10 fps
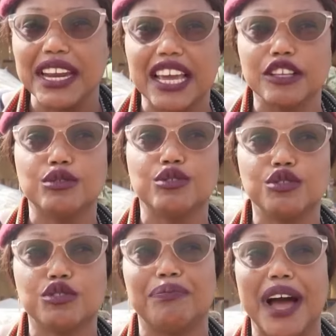military
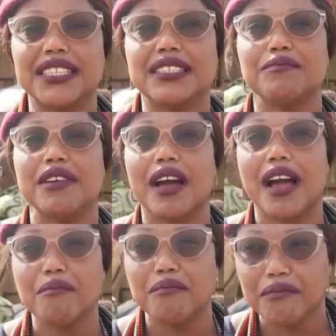base. We
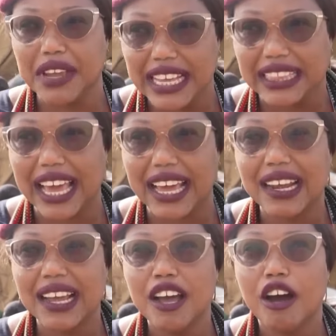don't want them on
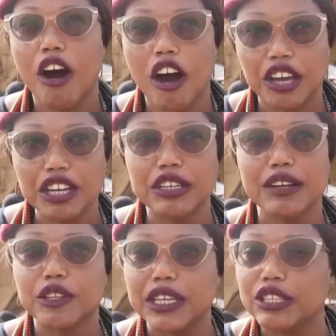our territory
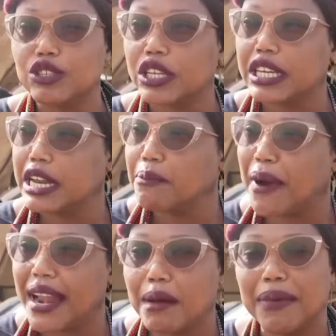because we can't
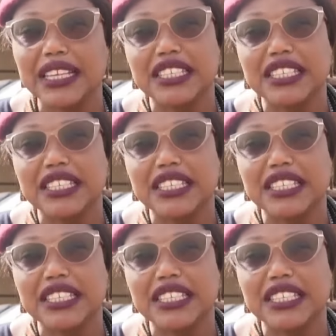understand